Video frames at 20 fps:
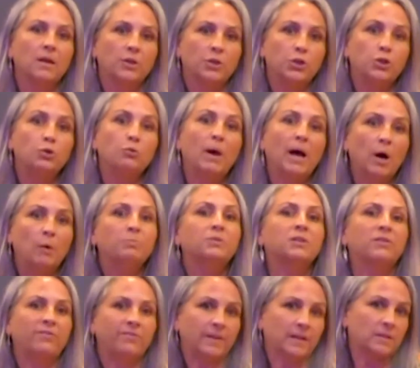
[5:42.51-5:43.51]
You help
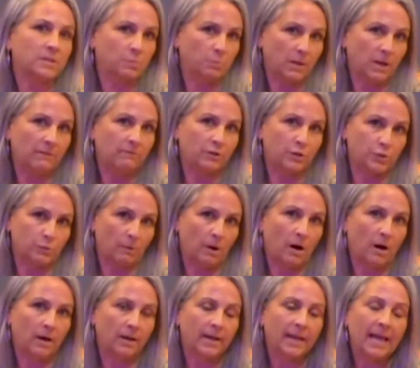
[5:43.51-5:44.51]
to fix whatever's
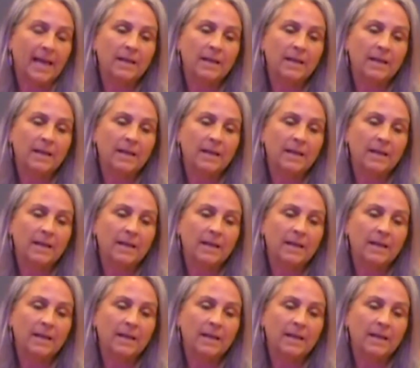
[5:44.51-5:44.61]
wrong.